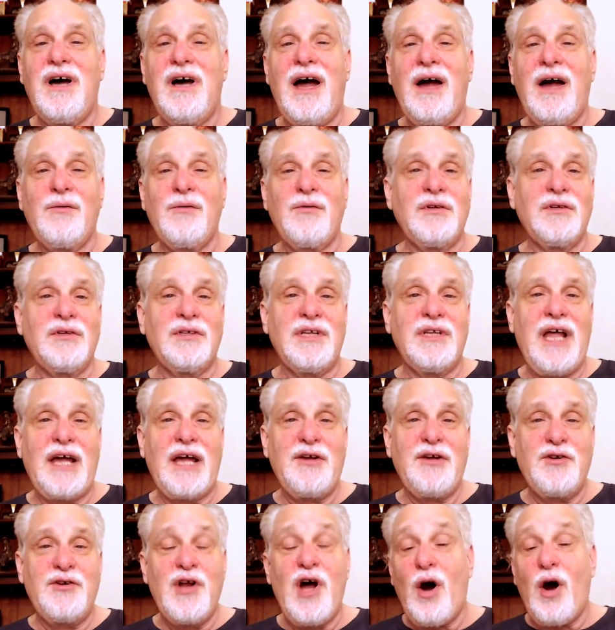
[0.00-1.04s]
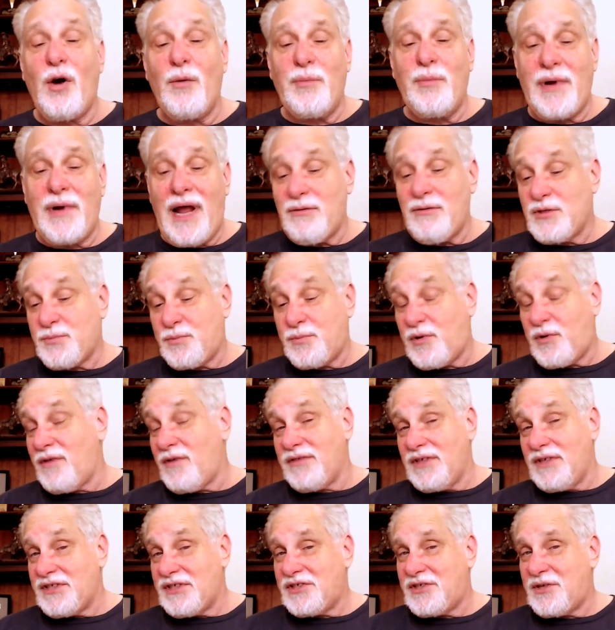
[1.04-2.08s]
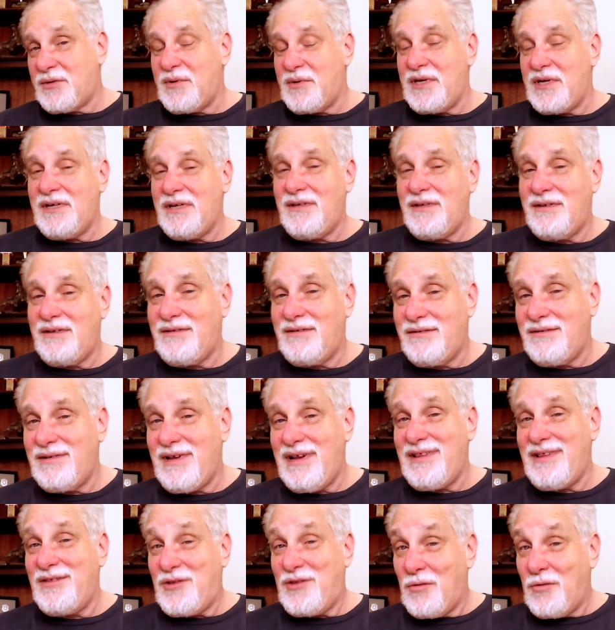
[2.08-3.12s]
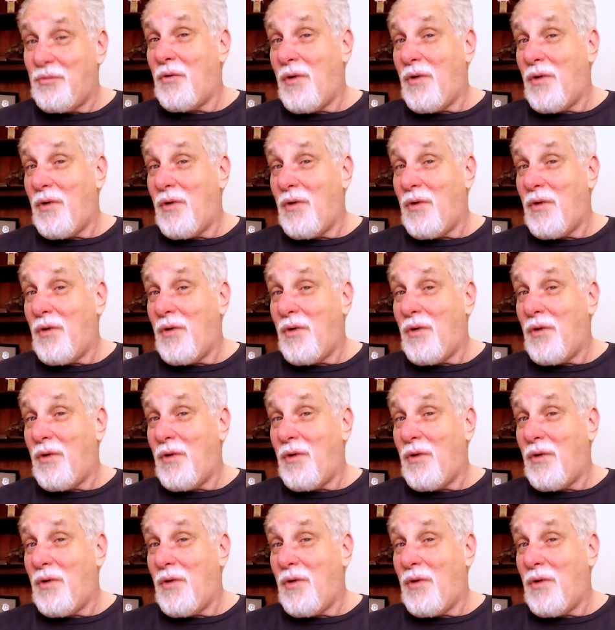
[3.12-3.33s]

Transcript: I will let you know. But I was privileged to be the